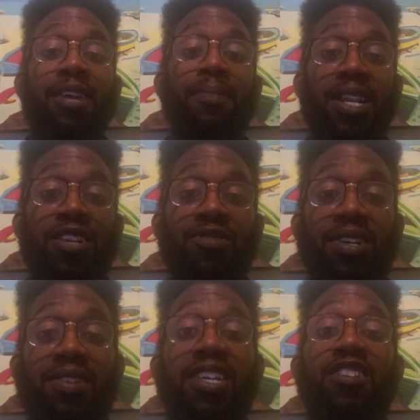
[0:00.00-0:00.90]
email
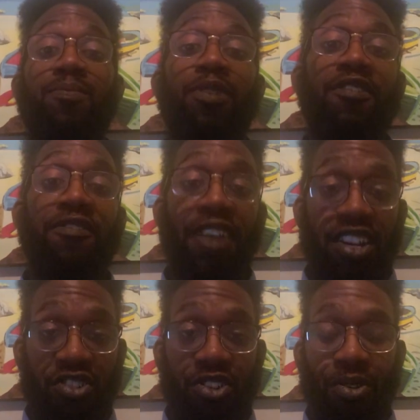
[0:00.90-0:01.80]
address is
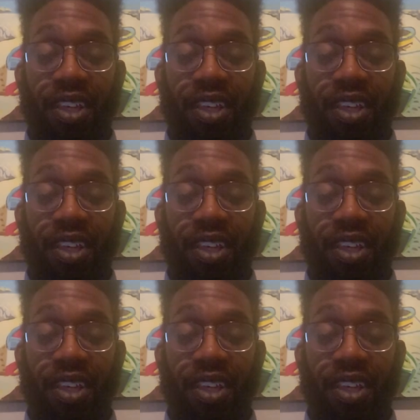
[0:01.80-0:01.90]
professional.